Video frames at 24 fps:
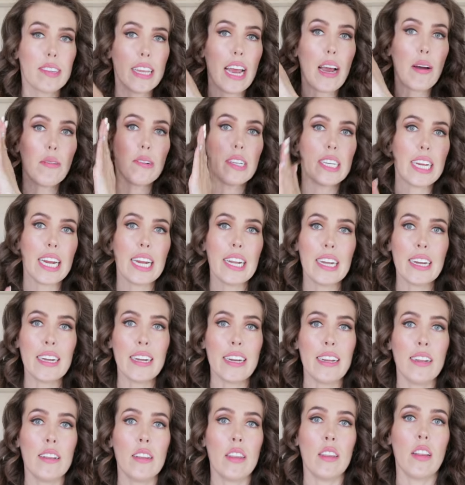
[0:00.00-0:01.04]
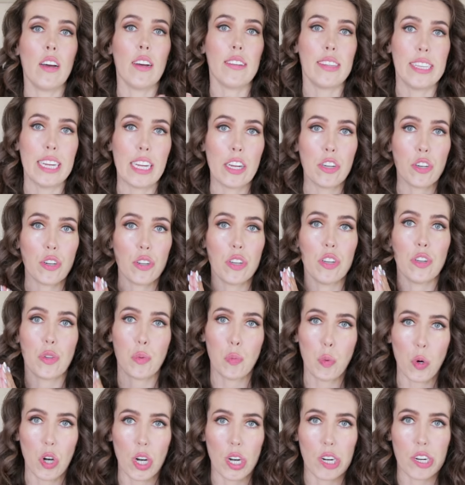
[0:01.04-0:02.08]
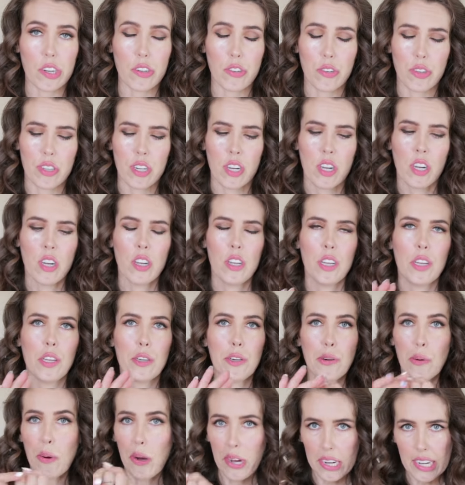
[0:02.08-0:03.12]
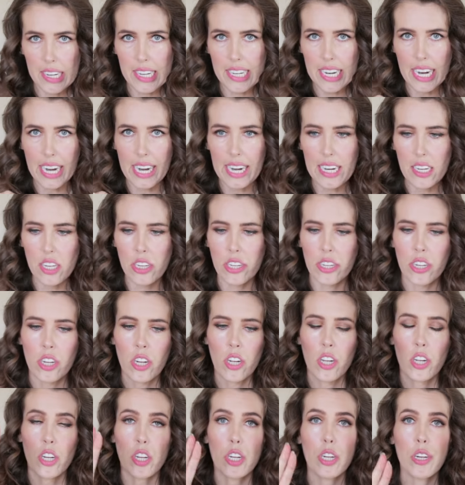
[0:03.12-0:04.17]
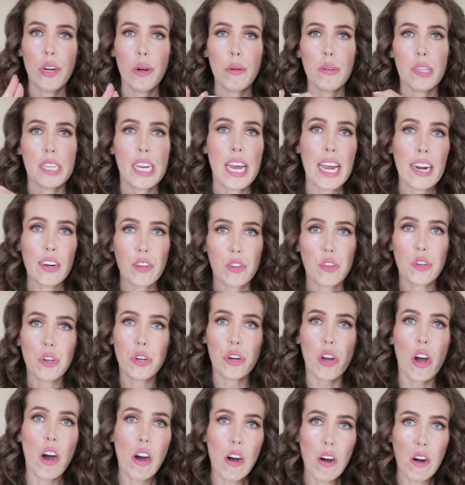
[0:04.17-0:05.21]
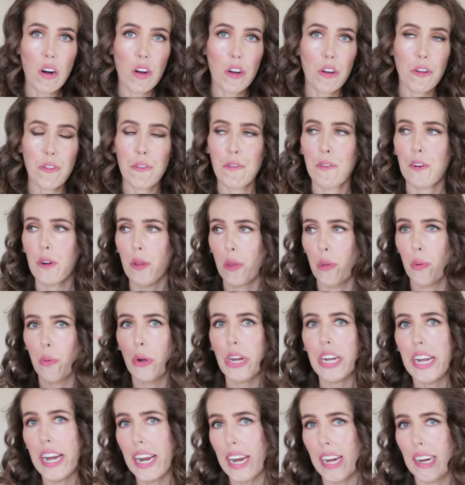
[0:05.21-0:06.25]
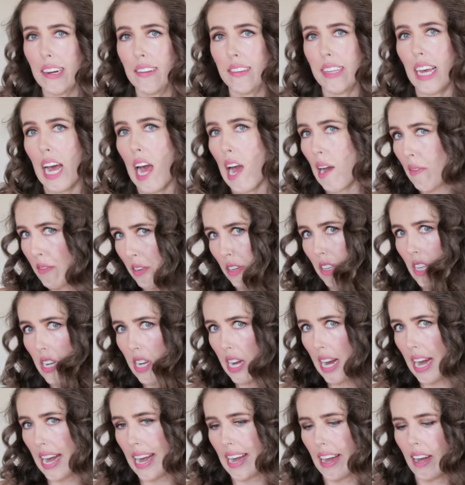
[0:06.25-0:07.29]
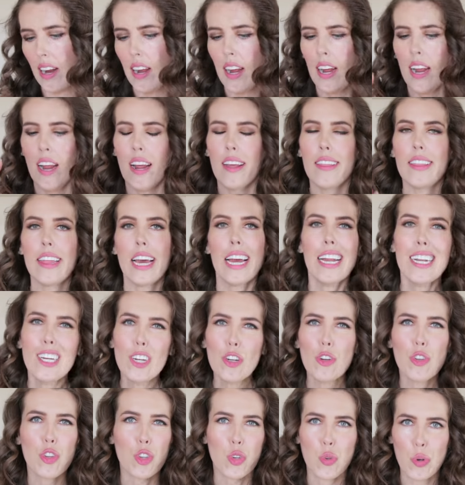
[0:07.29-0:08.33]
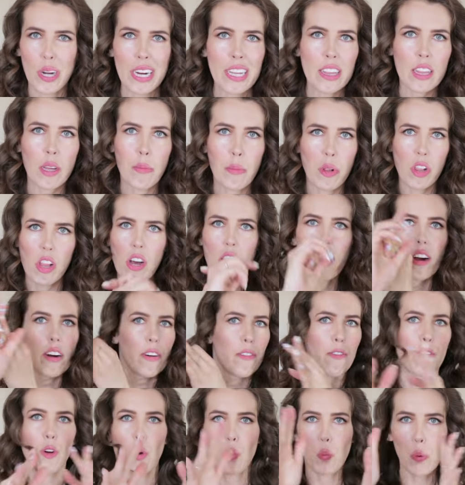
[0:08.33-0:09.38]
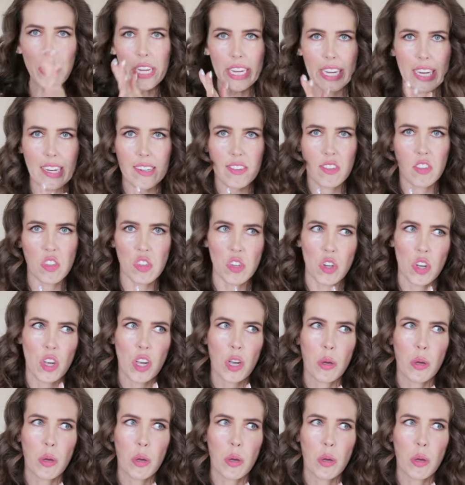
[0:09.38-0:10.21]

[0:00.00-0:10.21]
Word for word: is how dating in Los Angeles works you go on a date. You don't text or call for three days after the date, then you string them along for weeks